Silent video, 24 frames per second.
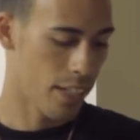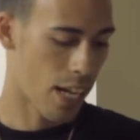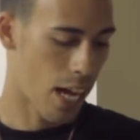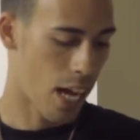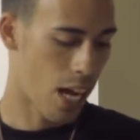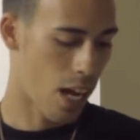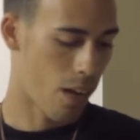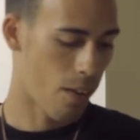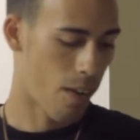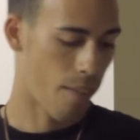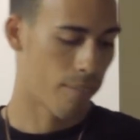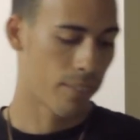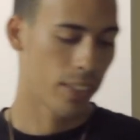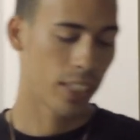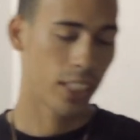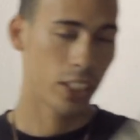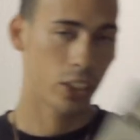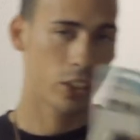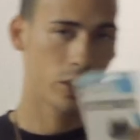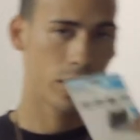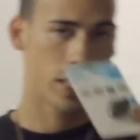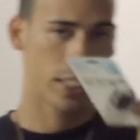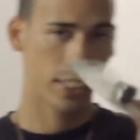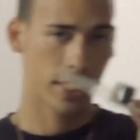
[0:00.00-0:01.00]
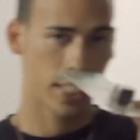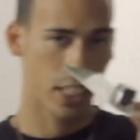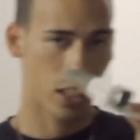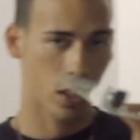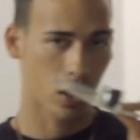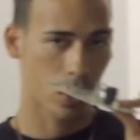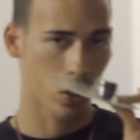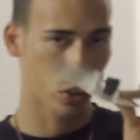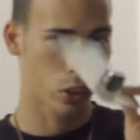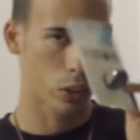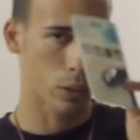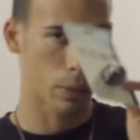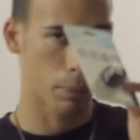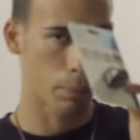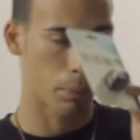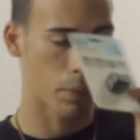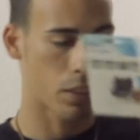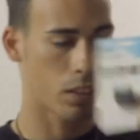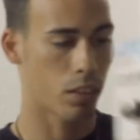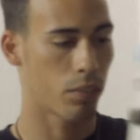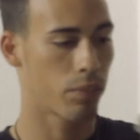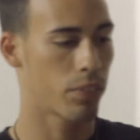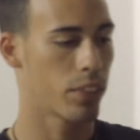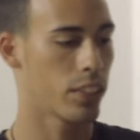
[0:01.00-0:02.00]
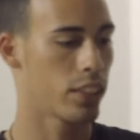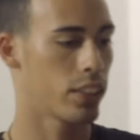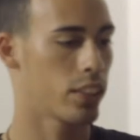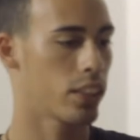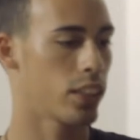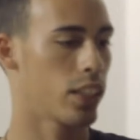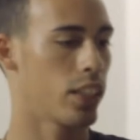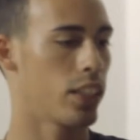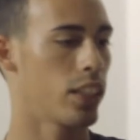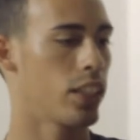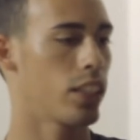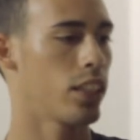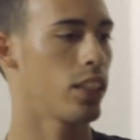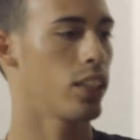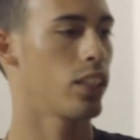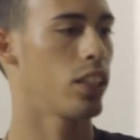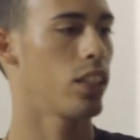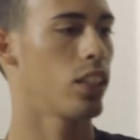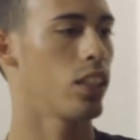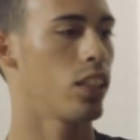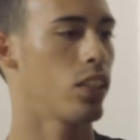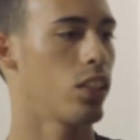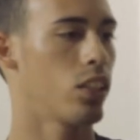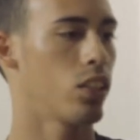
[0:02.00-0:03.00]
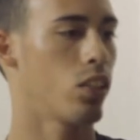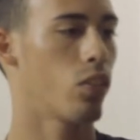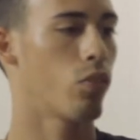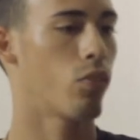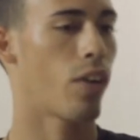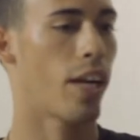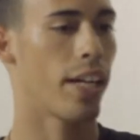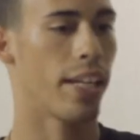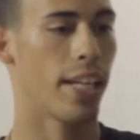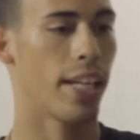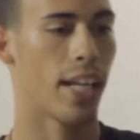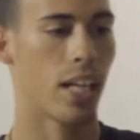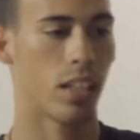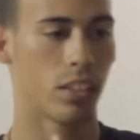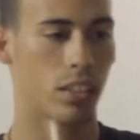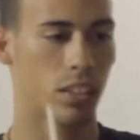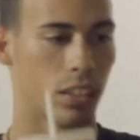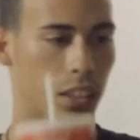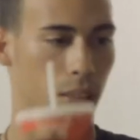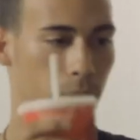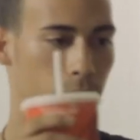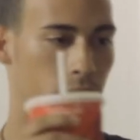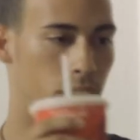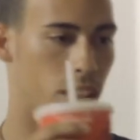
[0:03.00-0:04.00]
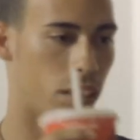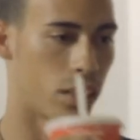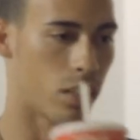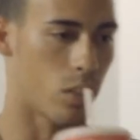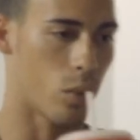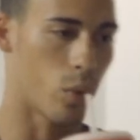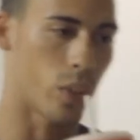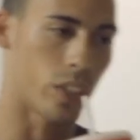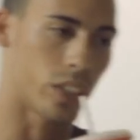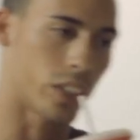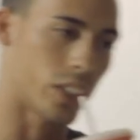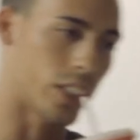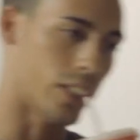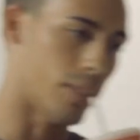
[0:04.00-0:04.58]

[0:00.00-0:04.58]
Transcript: Now, I'm gonna let you guys get a close-up of this and right now, just let me take a quick